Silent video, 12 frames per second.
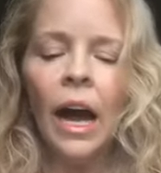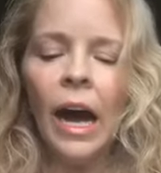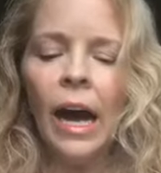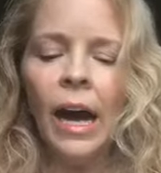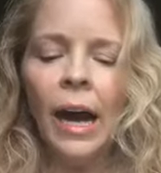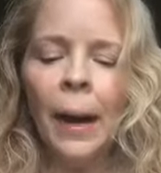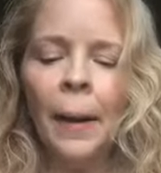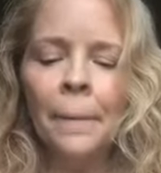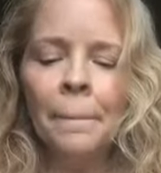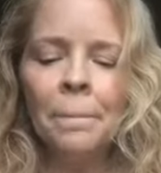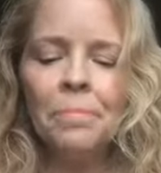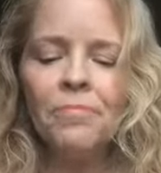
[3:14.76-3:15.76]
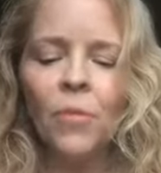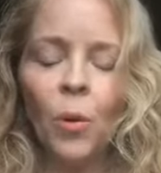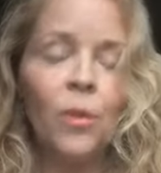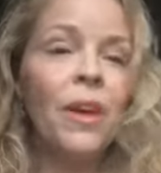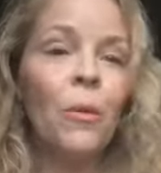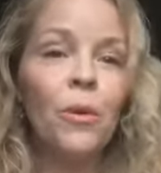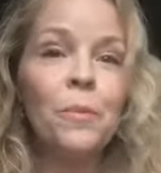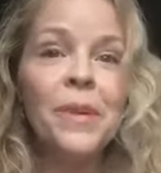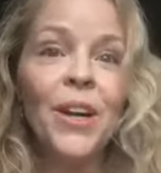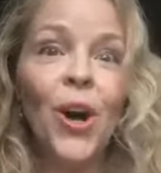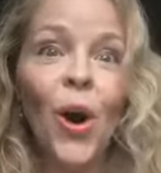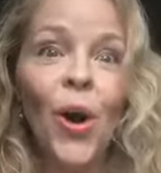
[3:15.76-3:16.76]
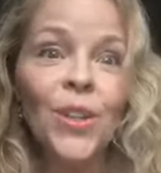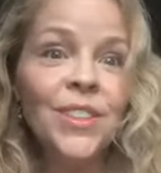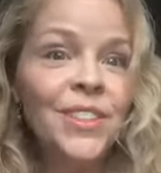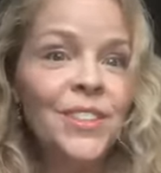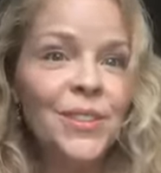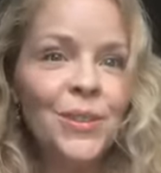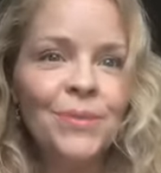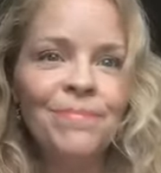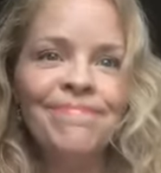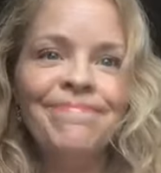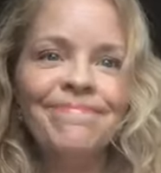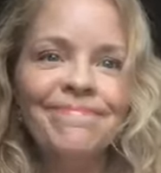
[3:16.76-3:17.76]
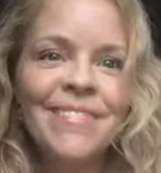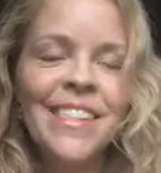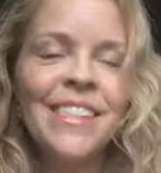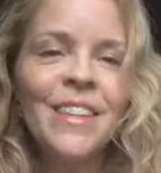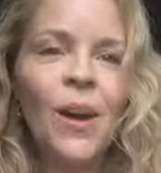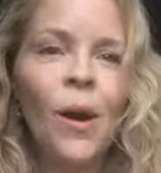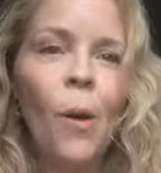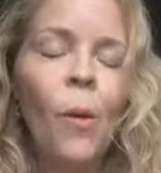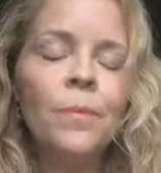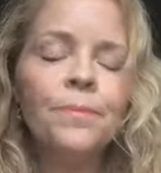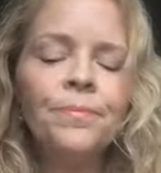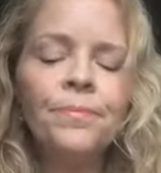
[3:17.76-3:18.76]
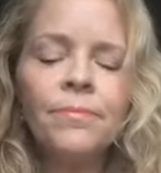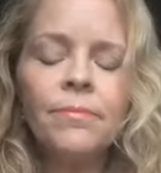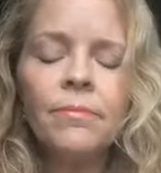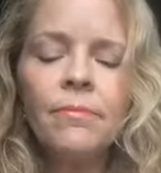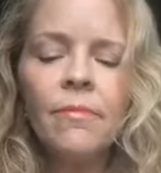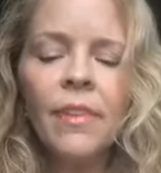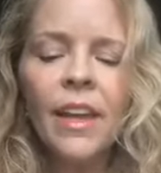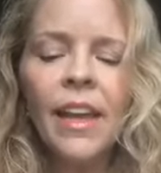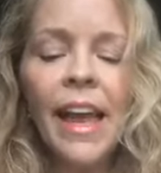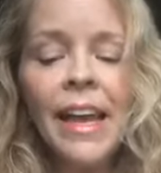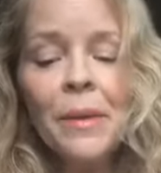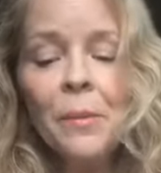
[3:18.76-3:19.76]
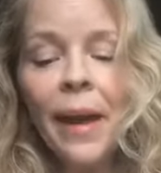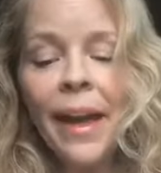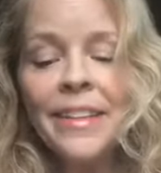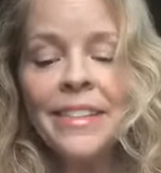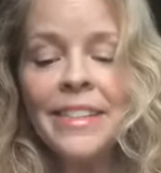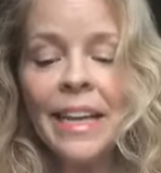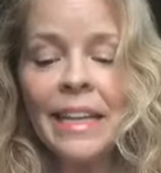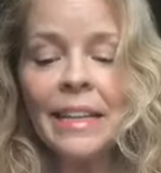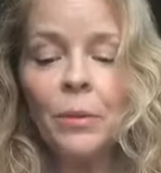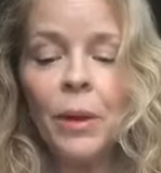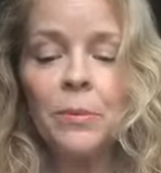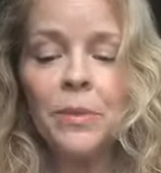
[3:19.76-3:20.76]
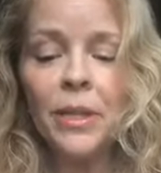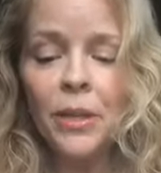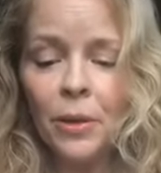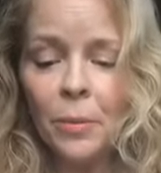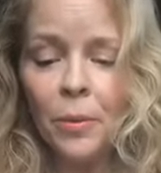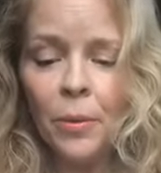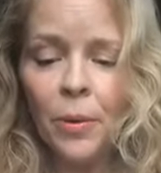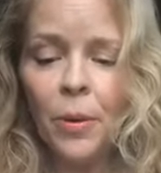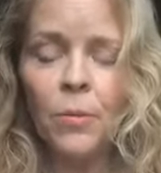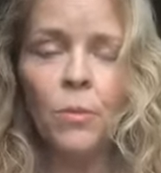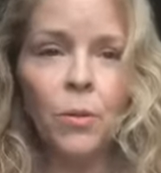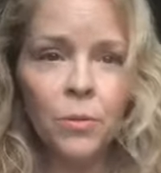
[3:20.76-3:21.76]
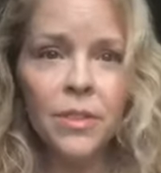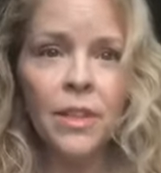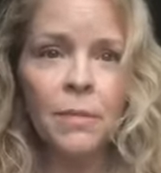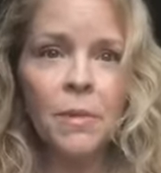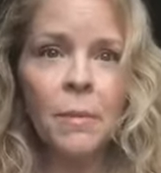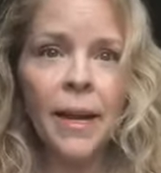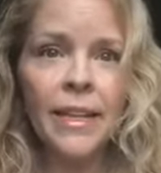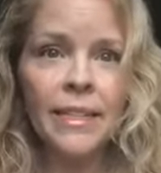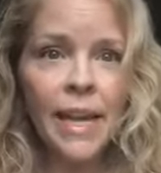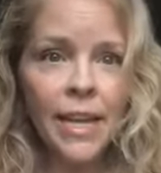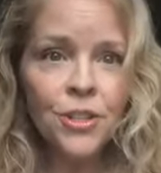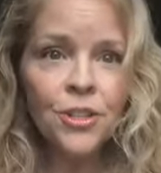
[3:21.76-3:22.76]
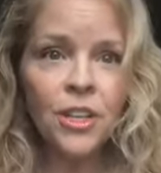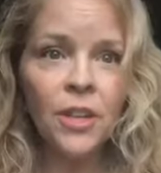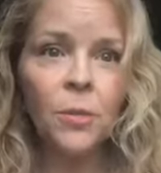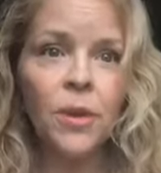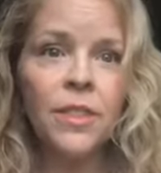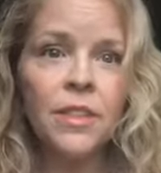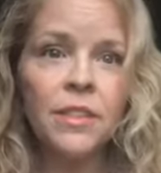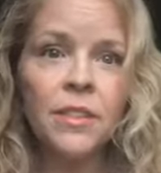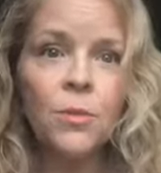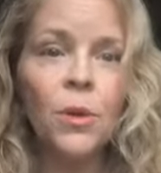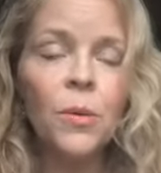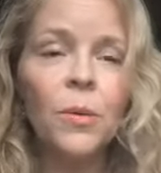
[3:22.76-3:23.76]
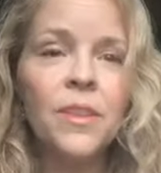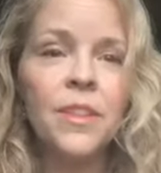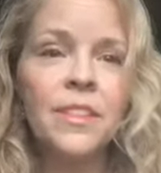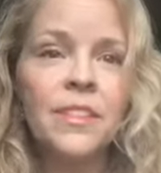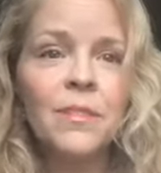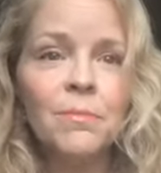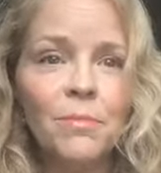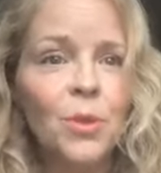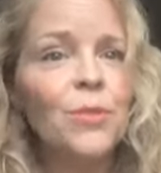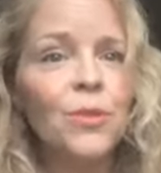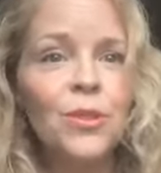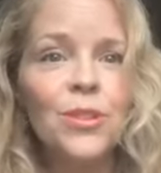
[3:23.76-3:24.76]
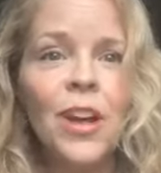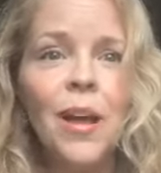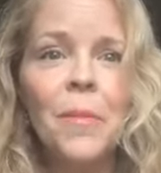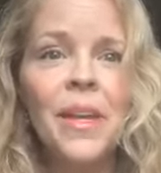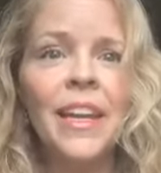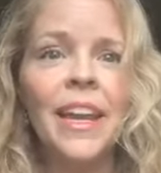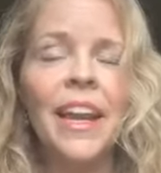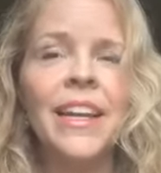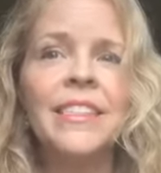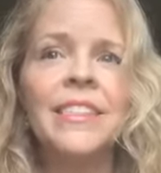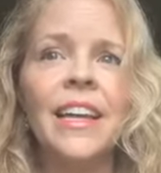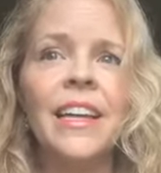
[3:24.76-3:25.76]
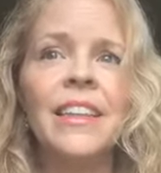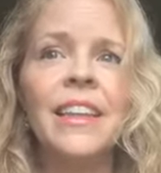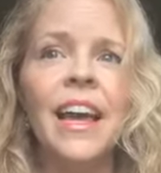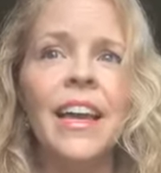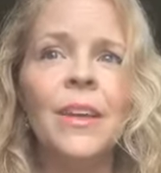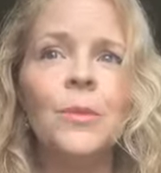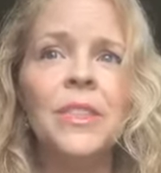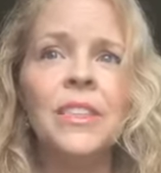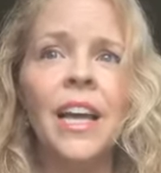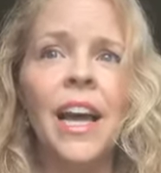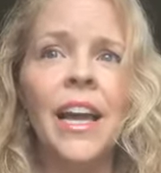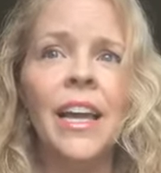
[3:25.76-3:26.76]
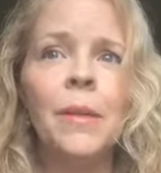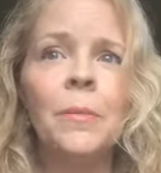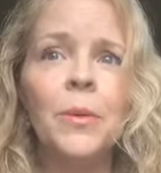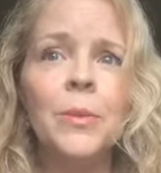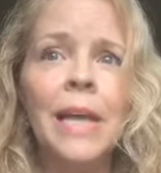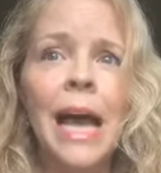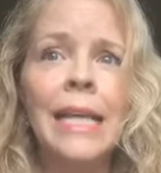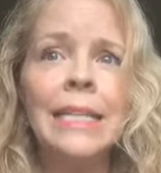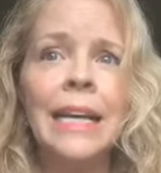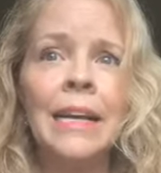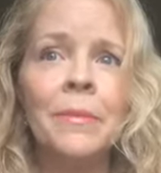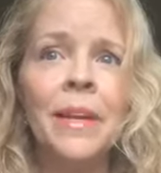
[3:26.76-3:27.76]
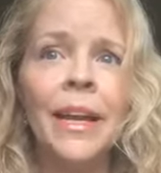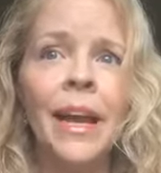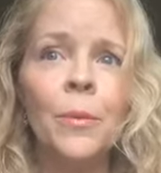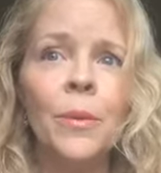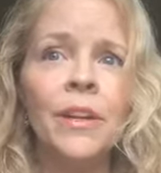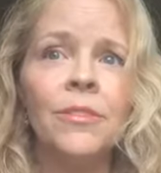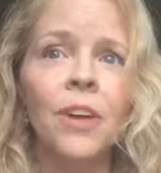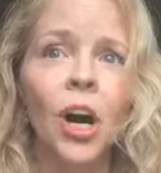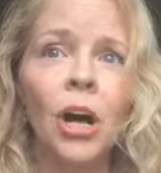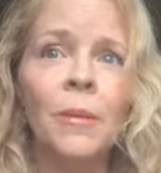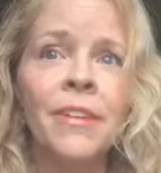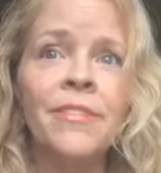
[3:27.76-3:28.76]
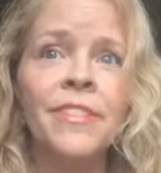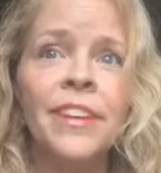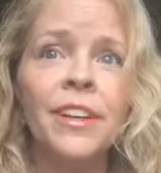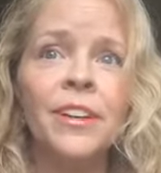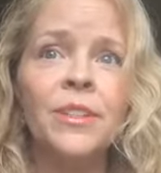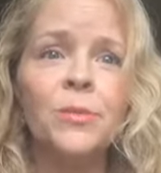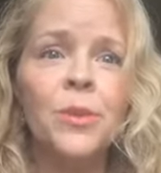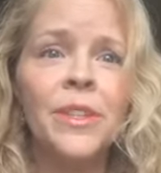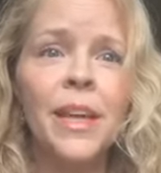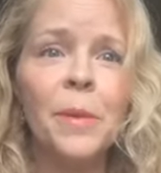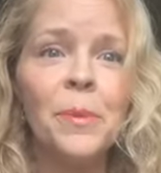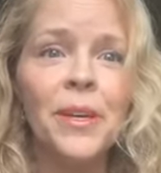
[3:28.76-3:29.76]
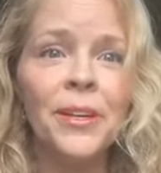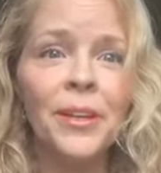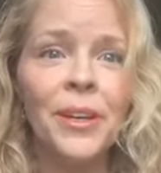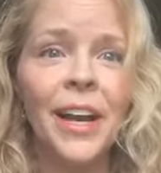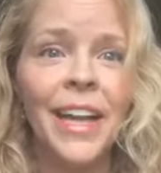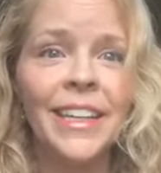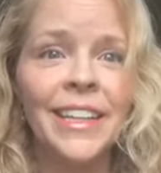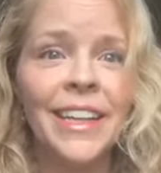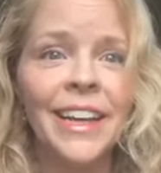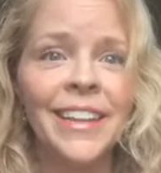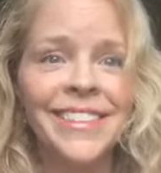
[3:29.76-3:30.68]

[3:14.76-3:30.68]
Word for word: um, or that we're being called to do. So anyway, I decided well, I was going to go to Peru and what was going to be my intention with this to work with this beautiful shaman. And I decided that it was time, it was high time that I got rid of all my fear because wouldn't that be a good idea?